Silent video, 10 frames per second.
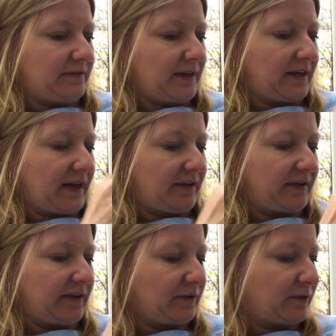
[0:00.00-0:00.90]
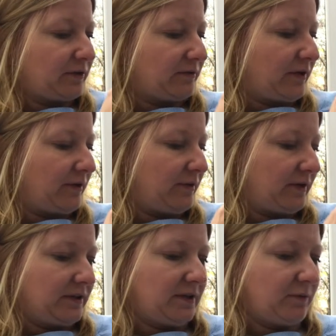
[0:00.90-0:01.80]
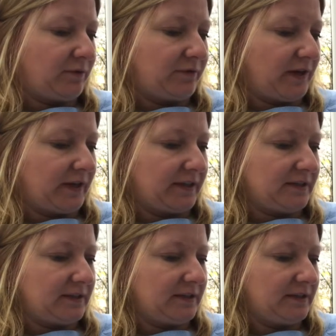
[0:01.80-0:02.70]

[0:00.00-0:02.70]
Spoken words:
then have a look through and you will find,